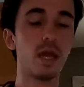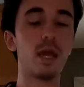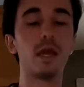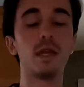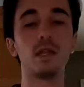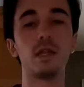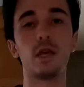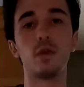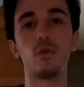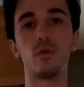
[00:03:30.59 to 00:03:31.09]

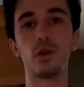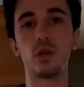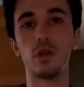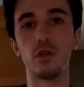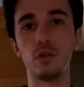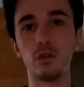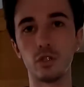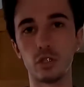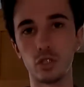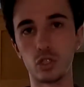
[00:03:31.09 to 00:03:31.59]
and then we're
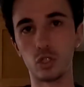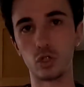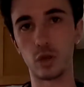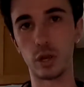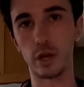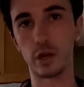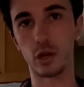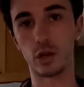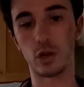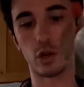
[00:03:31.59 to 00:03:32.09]
gonna use a
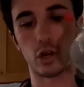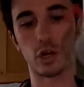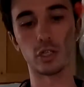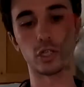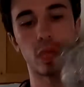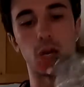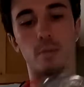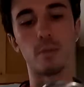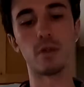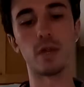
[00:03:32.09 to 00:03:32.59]
strainer on
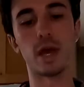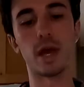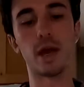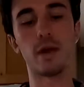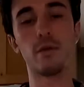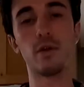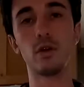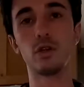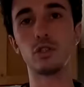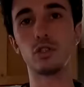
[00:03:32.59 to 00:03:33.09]
top of
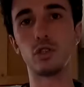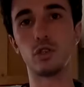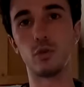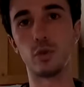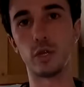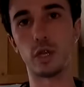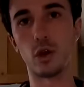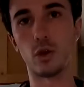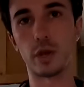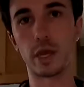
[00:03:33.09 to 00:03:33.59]
that so that
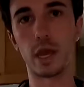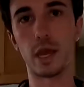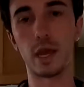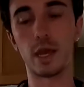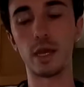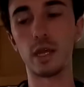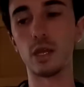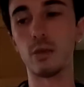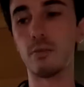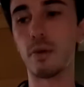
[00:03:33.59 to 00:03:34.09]
we don't get
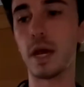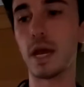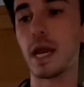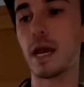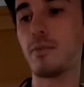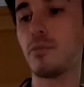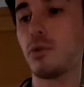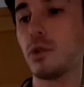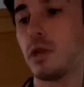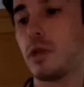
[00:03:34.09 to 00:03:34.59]
any of the
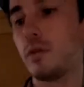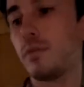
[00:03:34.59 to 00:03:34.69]
pineapple